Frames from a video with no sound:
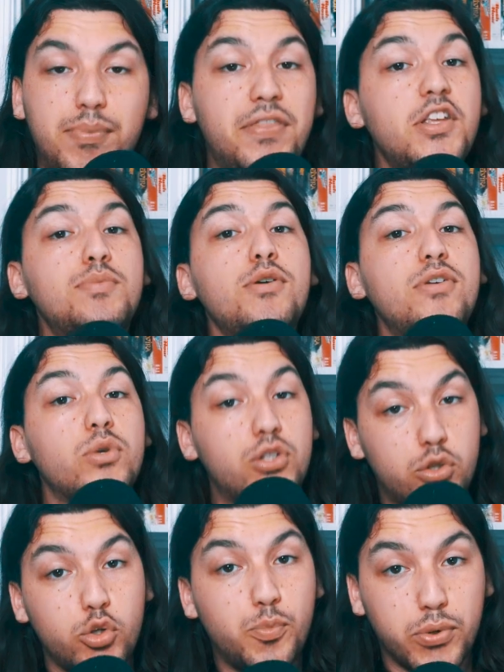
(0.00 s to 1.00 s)
But this movie was
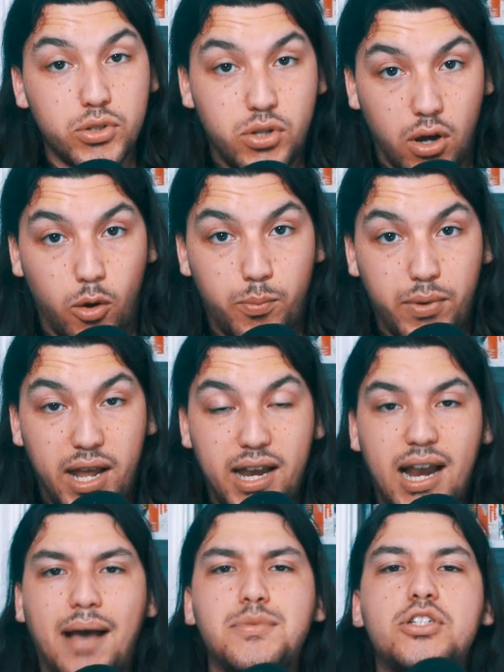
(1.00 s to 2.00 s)
super dope,
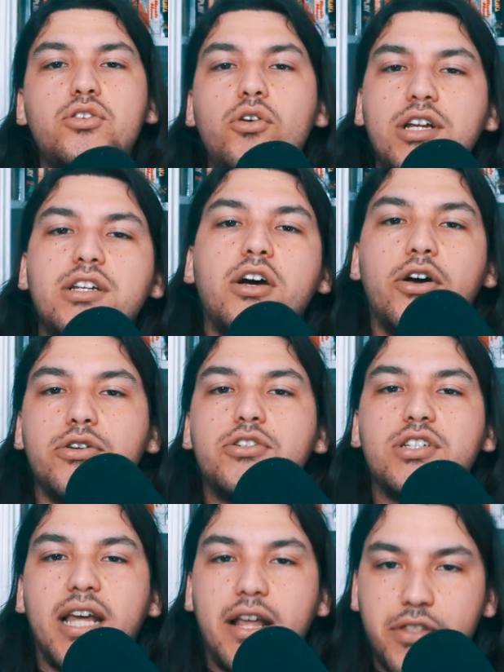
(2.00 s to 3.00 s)
and I'm starting to
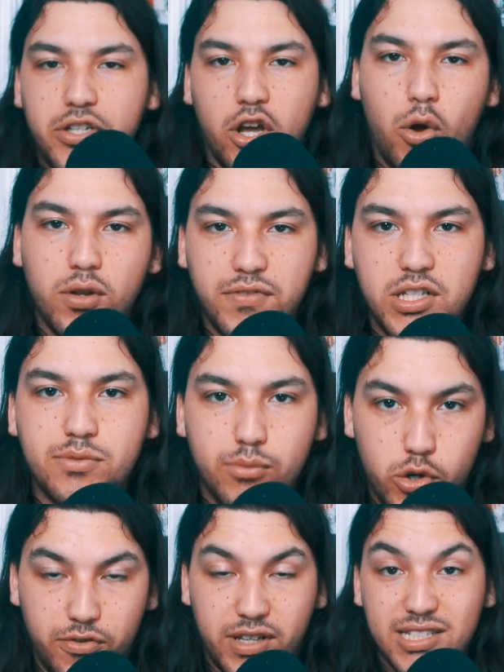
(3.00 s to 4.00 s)
understand the tone of these
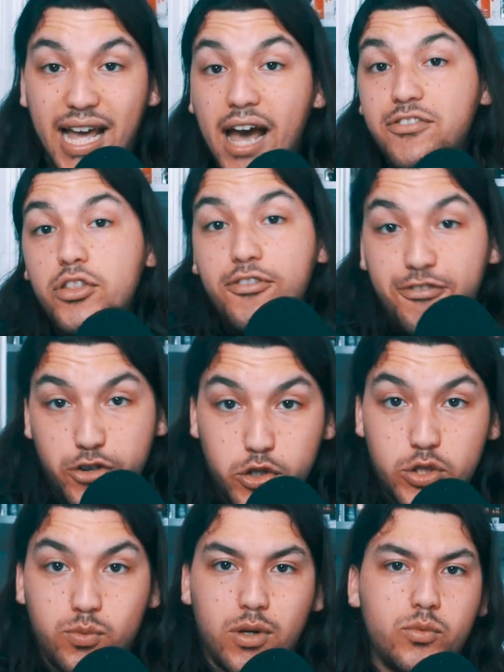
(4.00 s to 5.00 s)
movies. After the
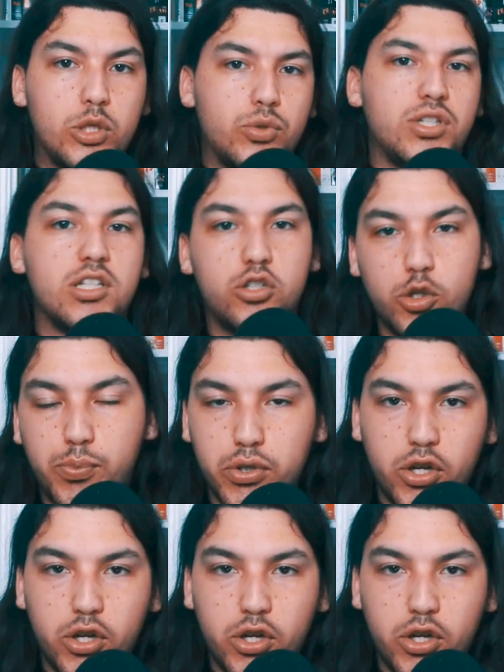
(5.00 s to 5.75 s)
first one, which was this super